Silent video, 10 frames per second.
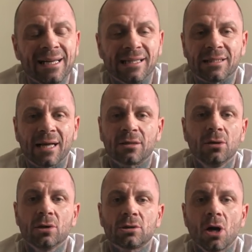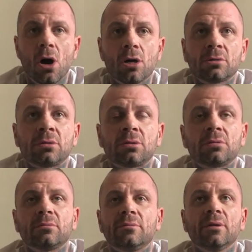it's like closed doors,
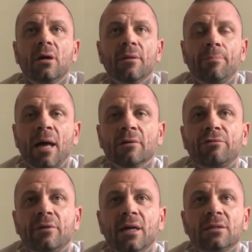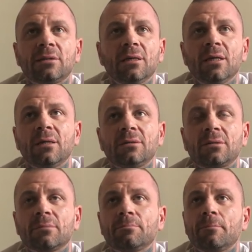you know, blank faces.